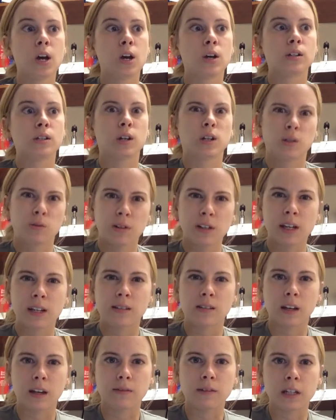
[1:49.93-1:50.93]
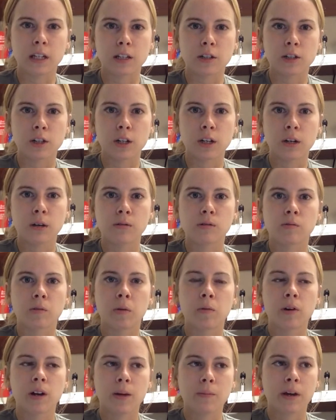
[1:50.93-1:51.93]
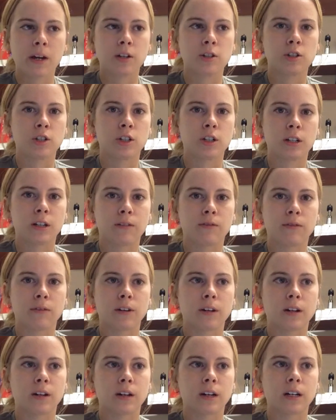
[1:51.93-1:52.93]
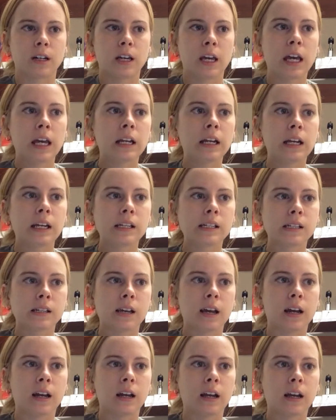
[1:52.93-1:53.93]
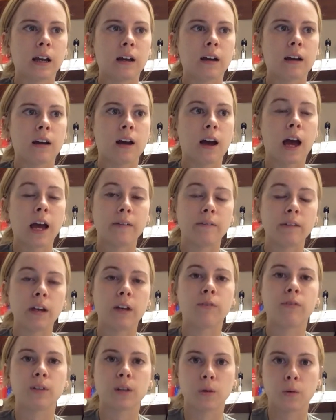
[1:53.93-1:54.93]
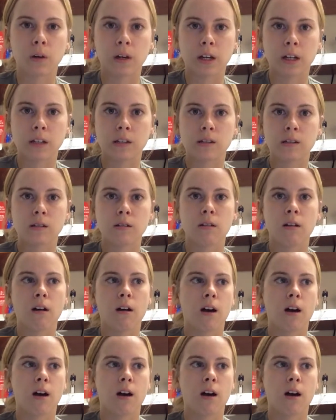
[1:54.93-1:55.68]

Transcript: So it's really a safety issue, so we want to make sure if a kid is getting IV fluids,